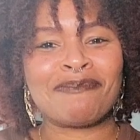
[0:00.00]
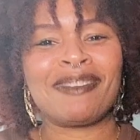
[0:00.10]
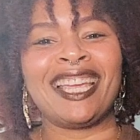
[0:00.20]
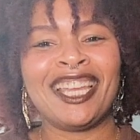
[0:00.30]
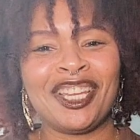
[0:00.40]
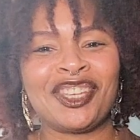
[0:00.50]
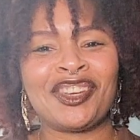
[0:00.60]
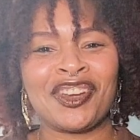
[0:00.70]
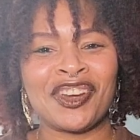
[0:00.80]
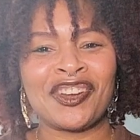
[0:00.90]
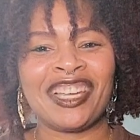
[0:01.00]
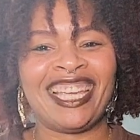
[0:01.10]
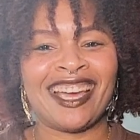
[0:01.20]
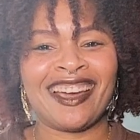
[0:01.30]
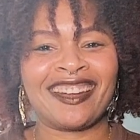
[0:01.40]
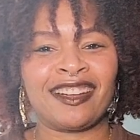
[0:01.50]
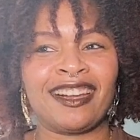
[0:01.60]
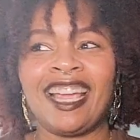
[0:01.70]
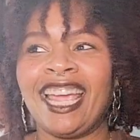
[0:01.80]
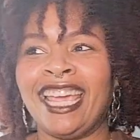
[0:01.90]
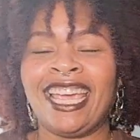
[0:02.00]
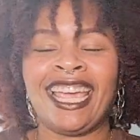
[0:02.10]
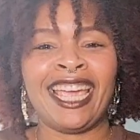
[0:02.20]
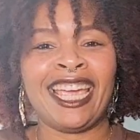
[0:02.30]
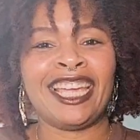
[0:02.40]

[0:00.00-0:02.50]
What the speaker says: It is your girl Kiana, aka